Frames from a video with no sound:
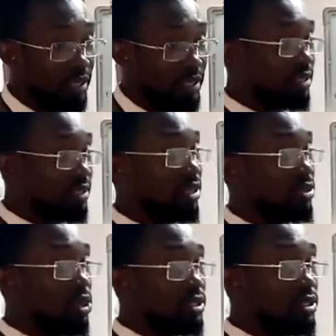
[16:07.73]
Yesterday,
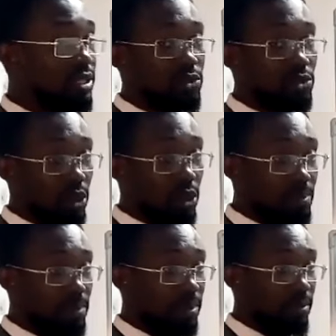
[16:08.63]
you saw sell
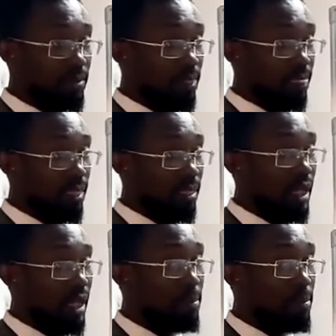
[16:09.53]
stop
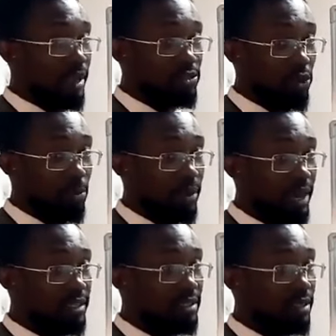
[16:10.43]
and buy stop,
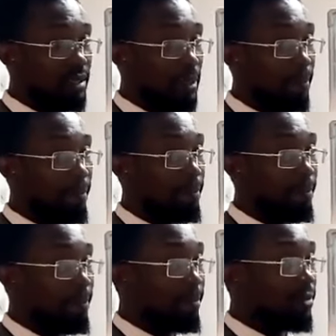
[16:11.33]
right?
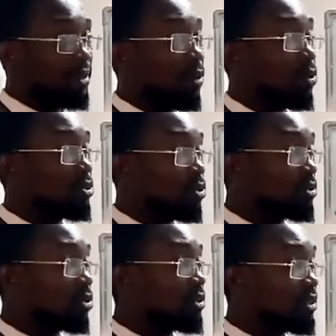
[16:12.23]
There was
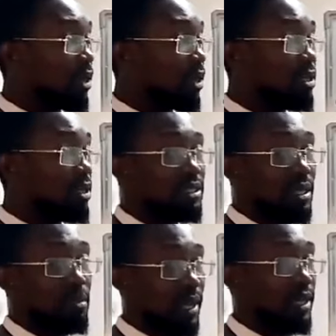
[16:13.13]
also sell limit
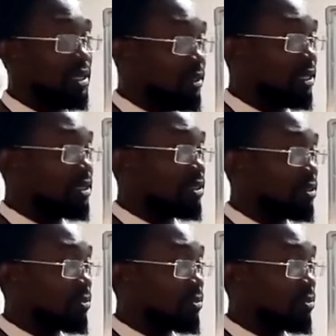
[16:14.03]
and buy limit.